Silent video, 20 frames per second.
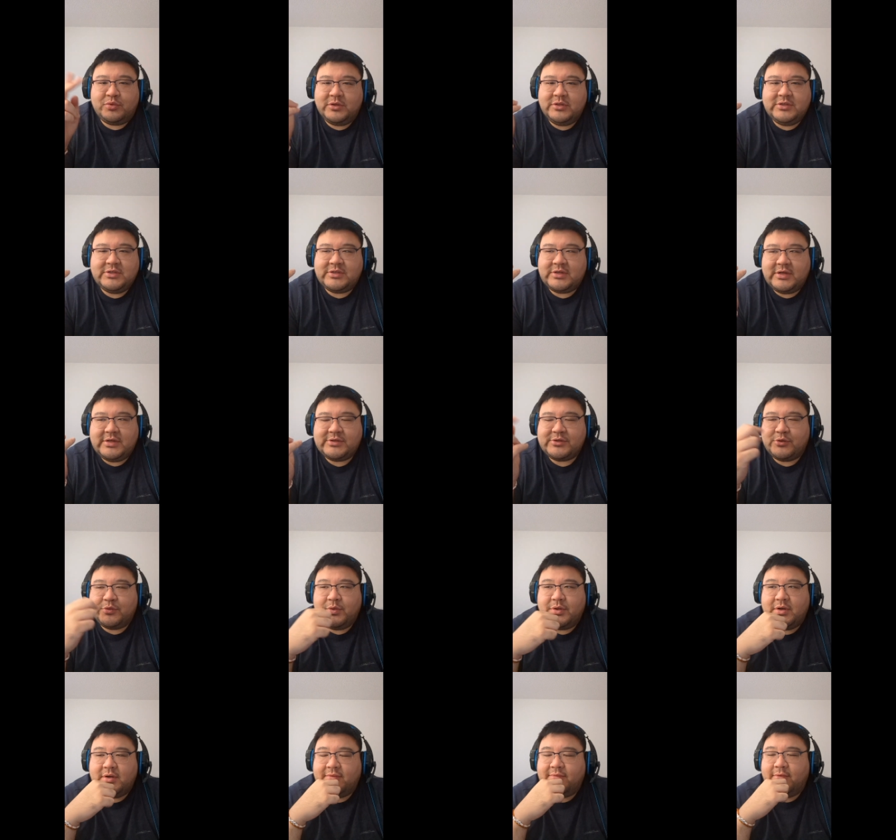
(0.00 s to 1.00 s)
princess or
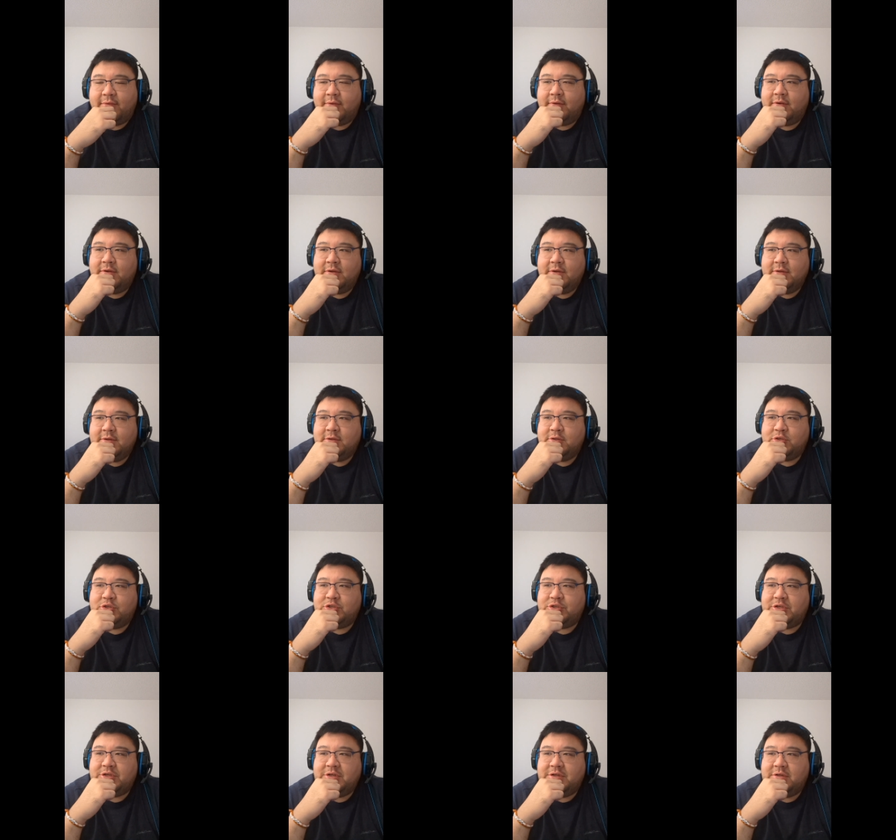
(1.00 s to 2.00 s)
whatever,
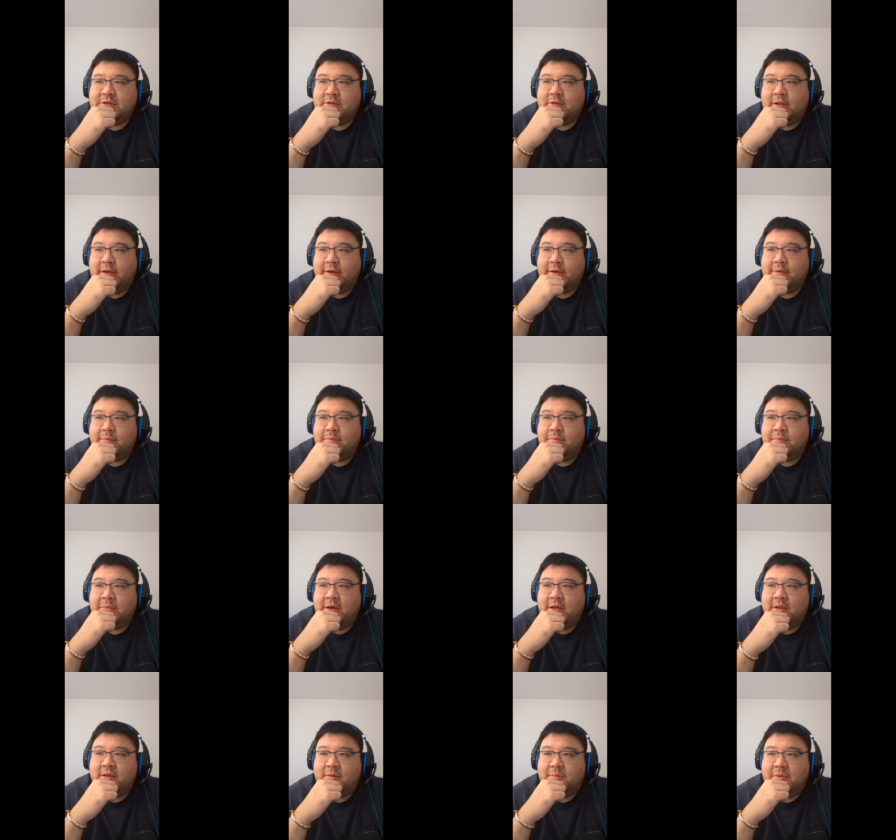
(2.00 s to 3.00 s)
she like
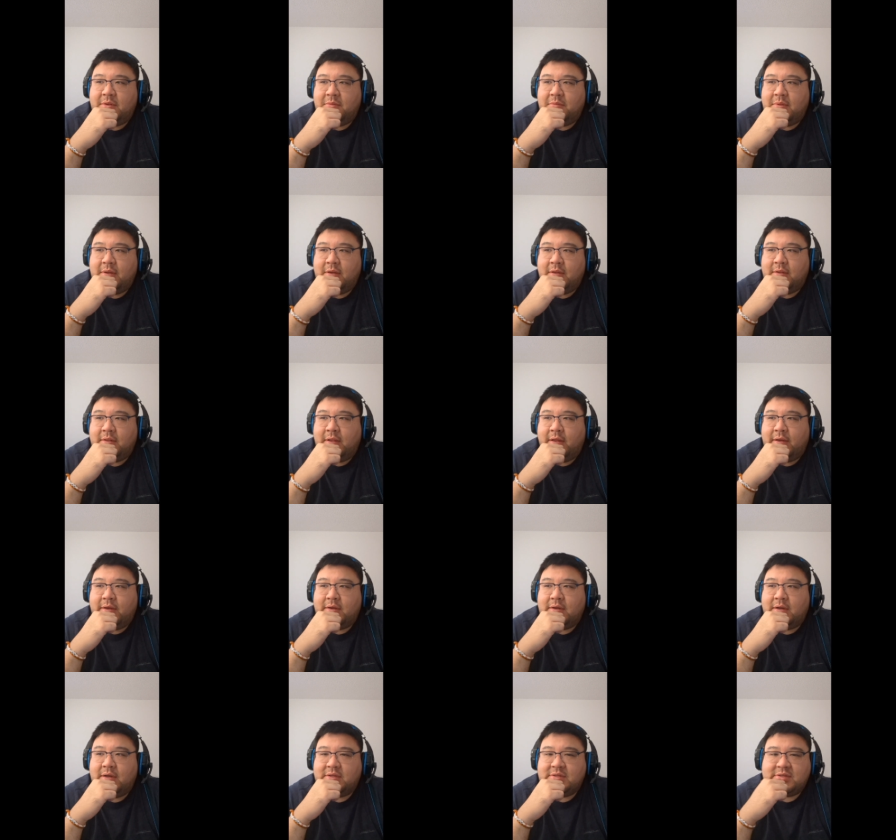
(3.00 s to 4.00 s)
met him and like
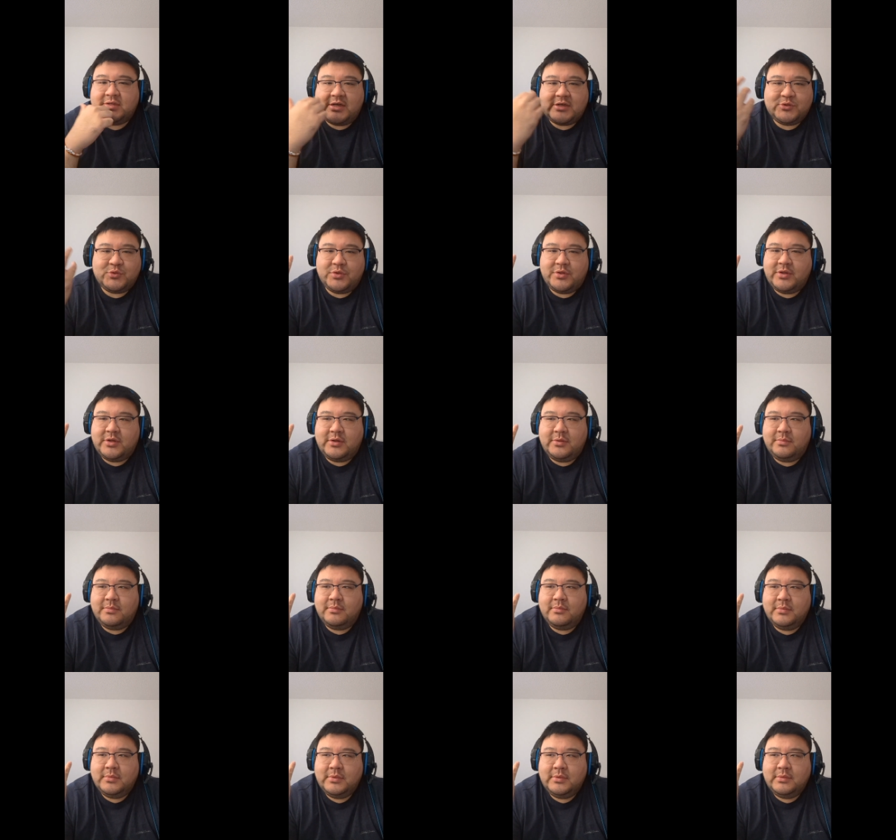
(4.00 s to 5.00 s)
had sex with
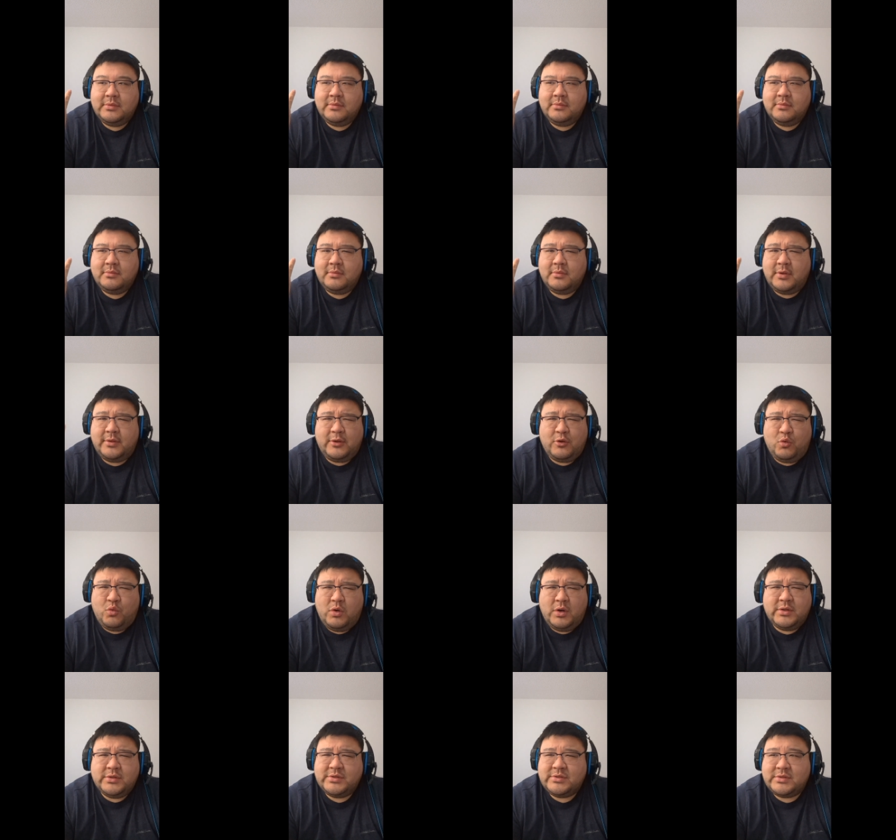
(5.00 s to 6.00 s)
him, I think
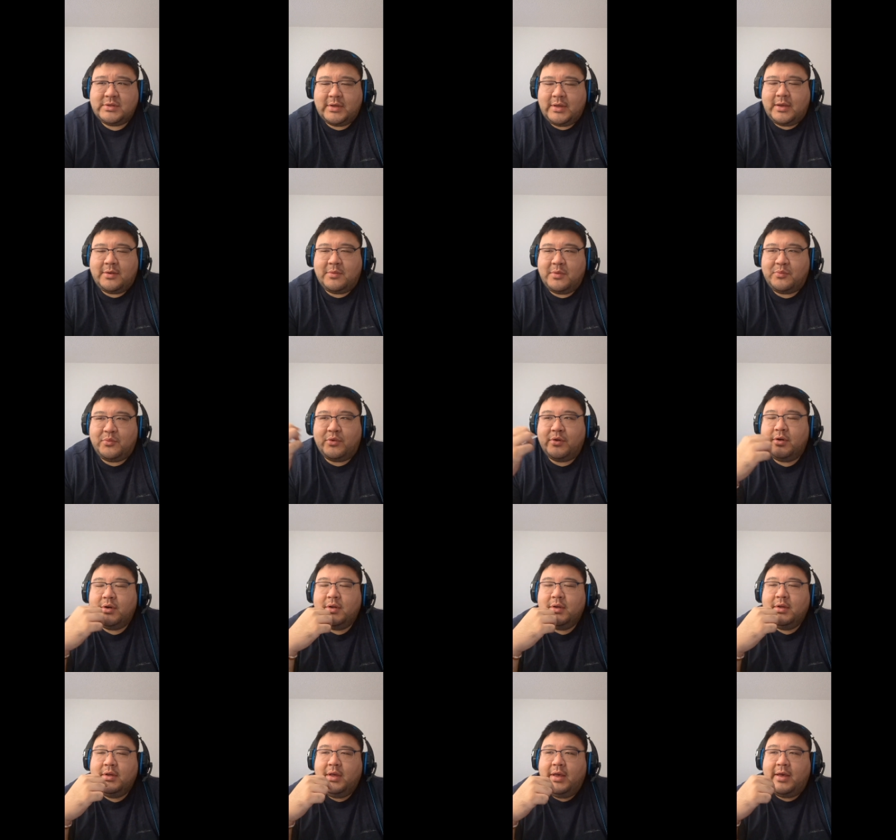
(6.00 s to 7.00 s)
once, I can't remember,
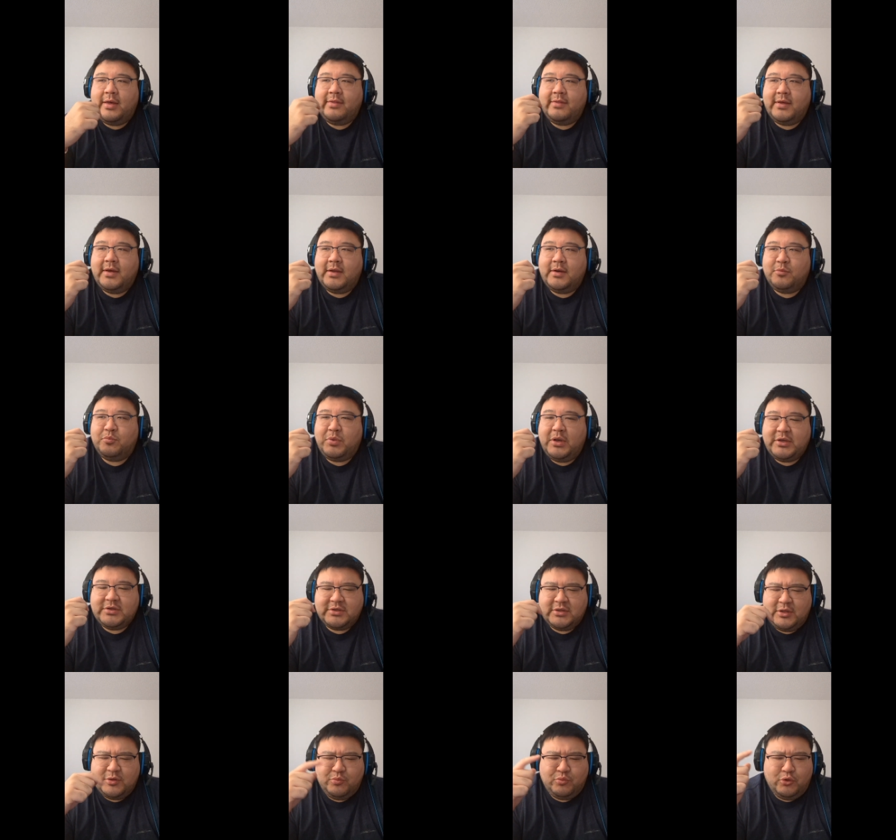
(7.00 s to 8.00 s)
and then
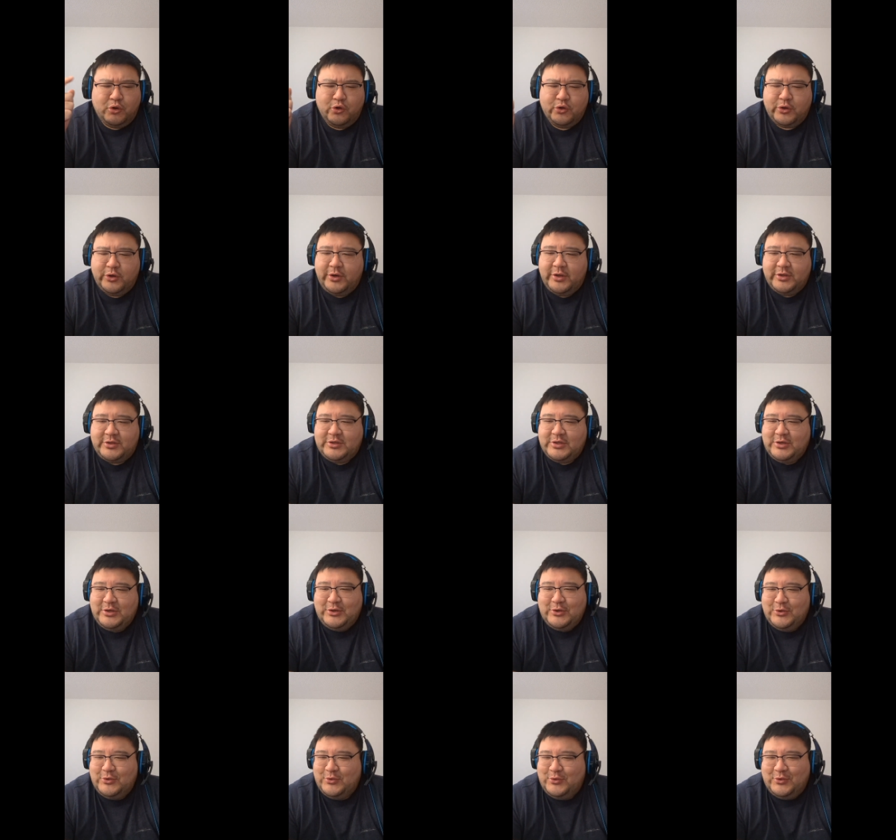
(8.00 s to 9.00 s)
basically brokered a
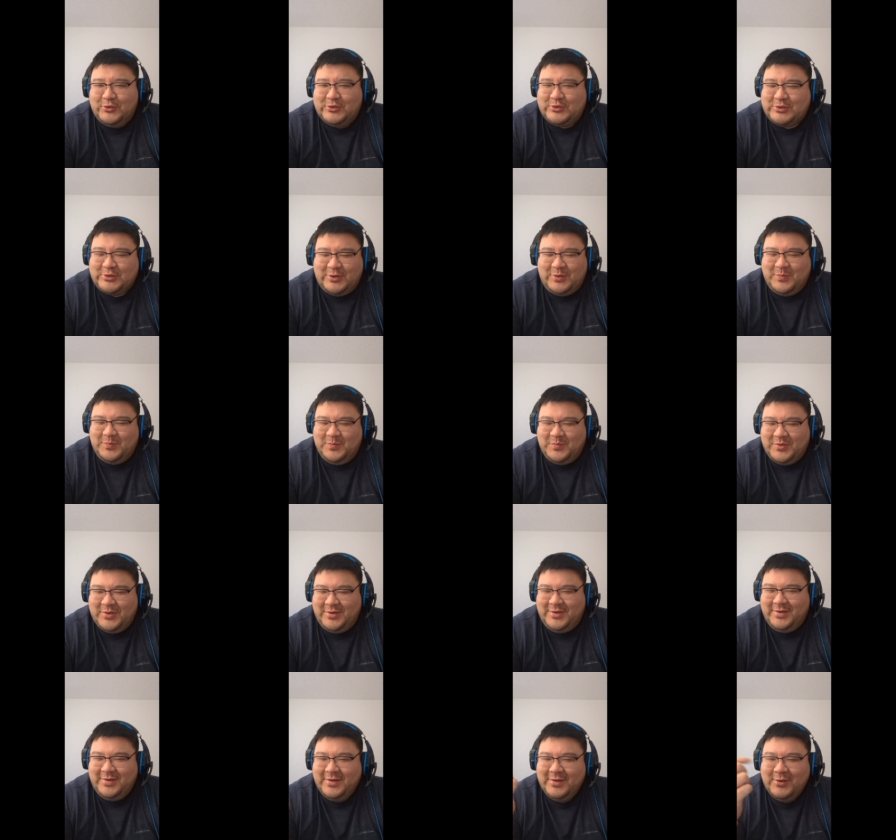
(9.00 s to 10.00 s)
deal or something,
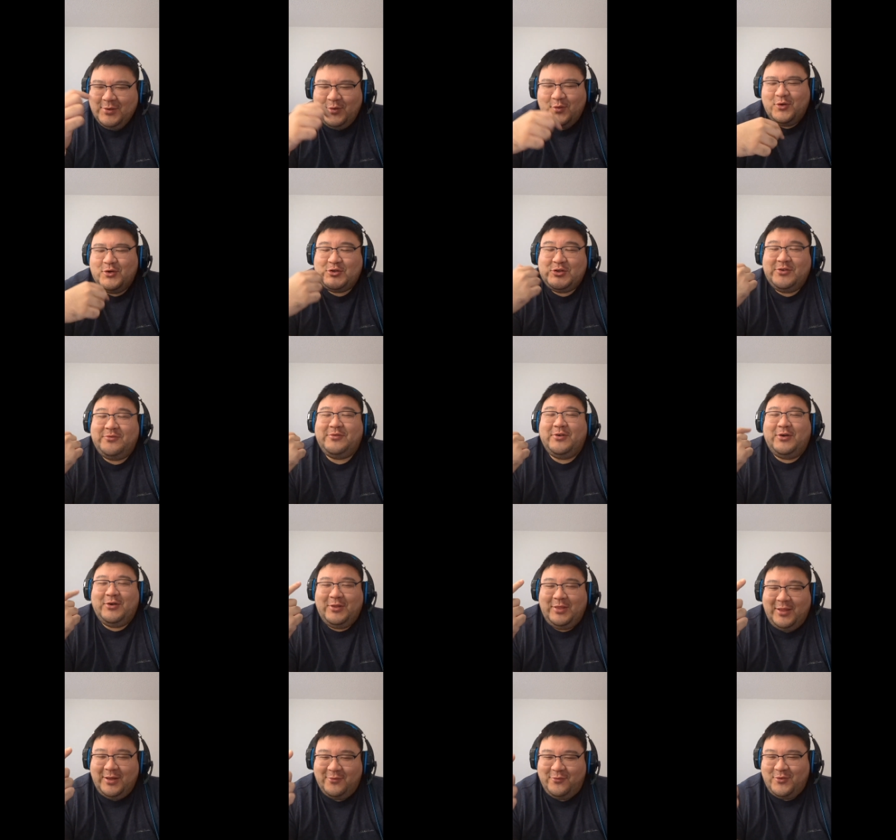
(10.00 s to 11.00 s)
or she fell
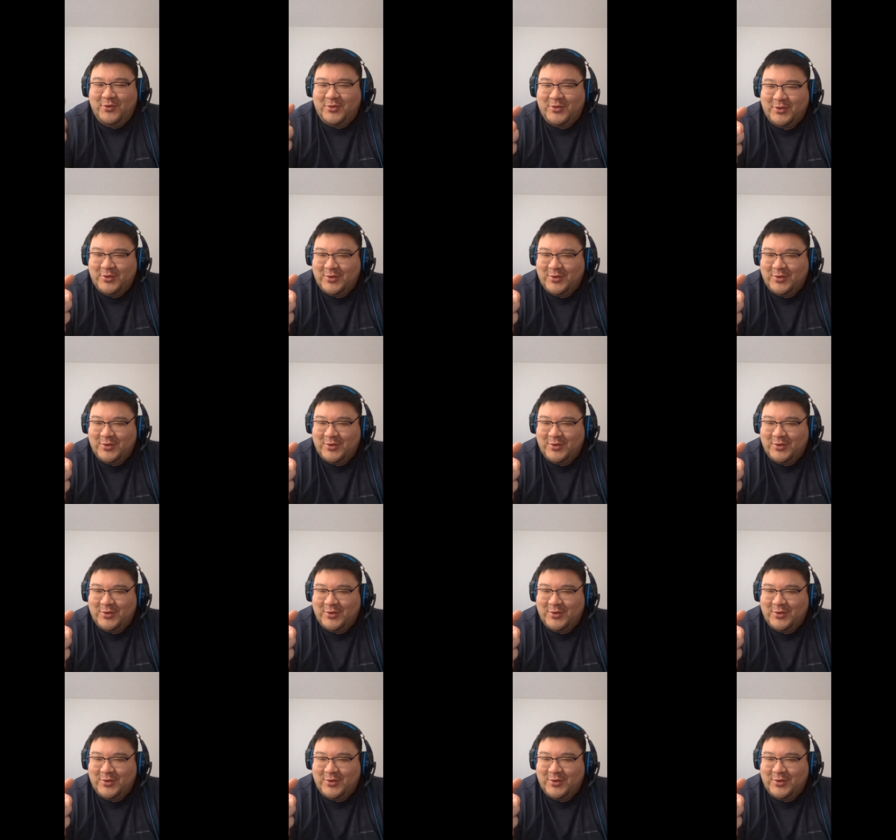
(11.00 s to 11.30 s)
in love with